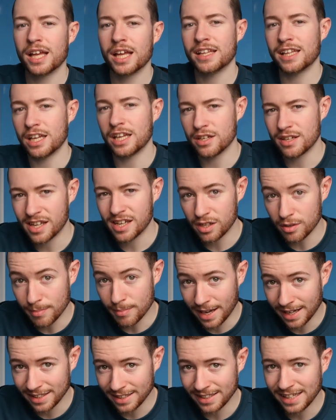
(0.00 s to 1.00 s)
Then you get your
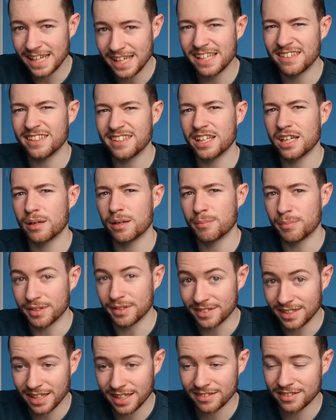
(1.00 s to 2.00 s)
magnesium,
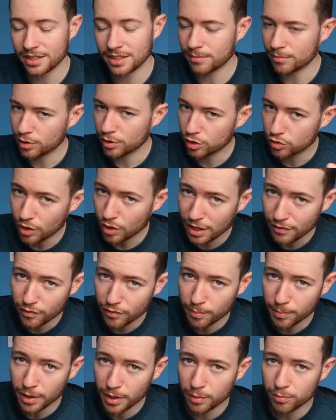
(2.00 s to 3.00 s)
potassium, great
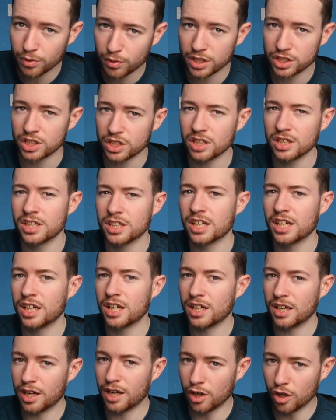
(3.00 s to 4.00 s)
for blood pressure.
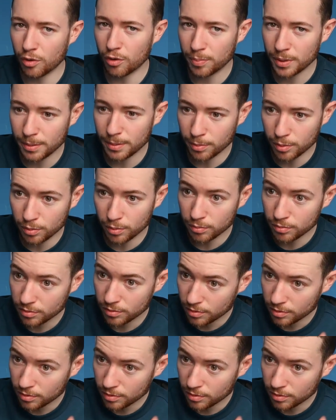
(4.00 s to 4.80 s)
A lot of people,